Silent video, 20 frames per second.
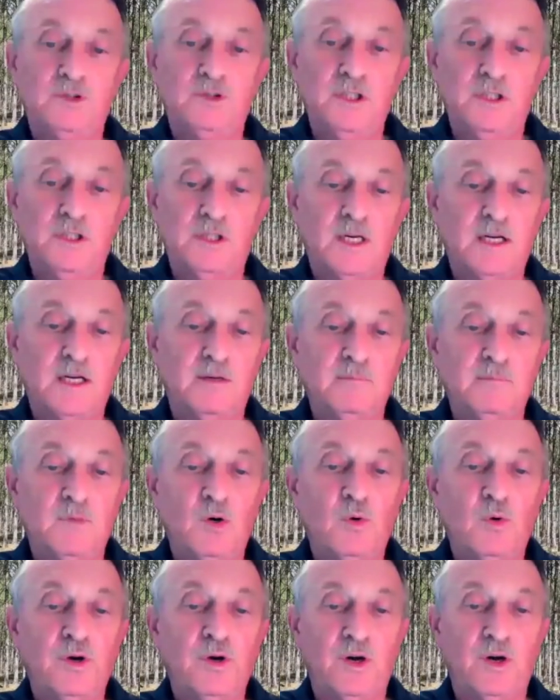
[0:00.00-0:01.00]
see a lot of
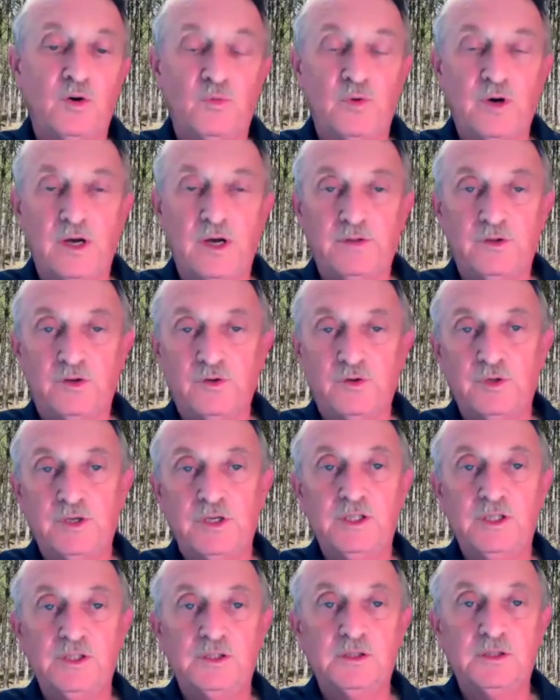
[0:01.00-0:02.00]
mowing around the
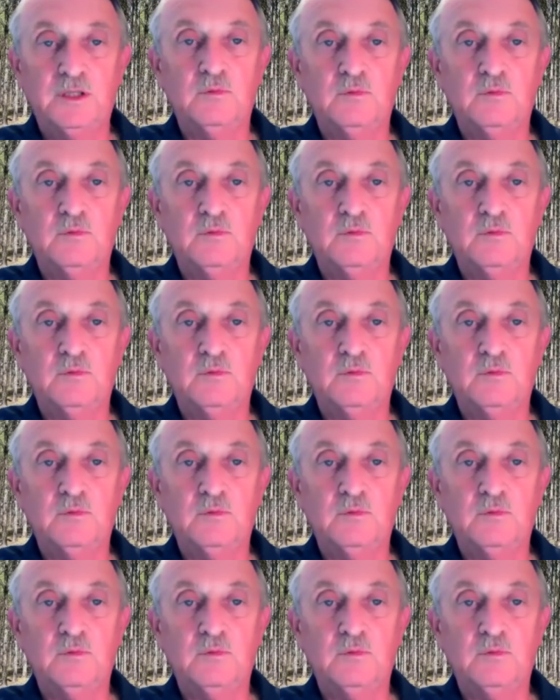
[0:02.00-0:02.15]
trees